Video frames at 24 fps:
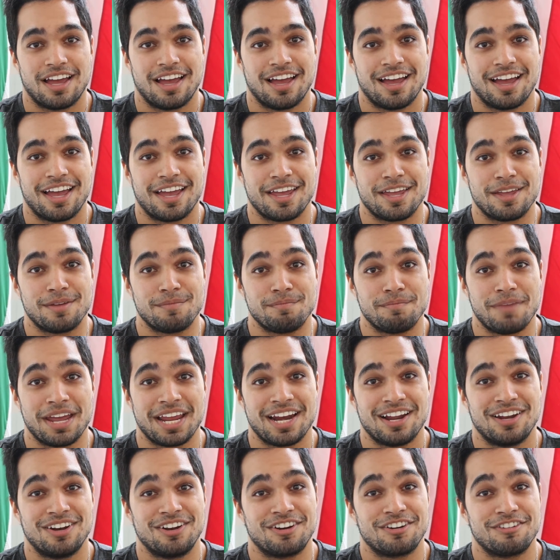I
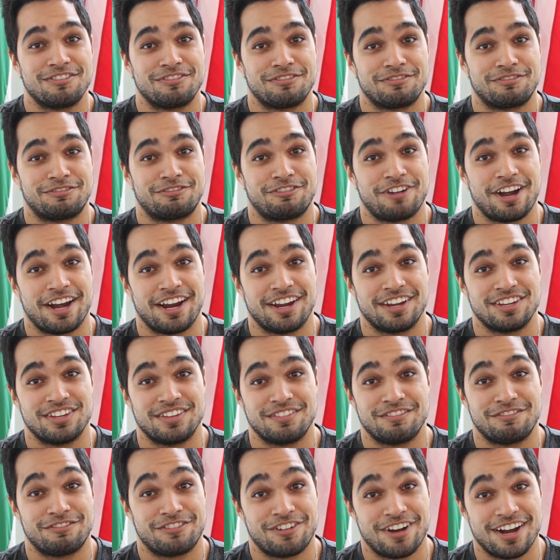made a lot of friend,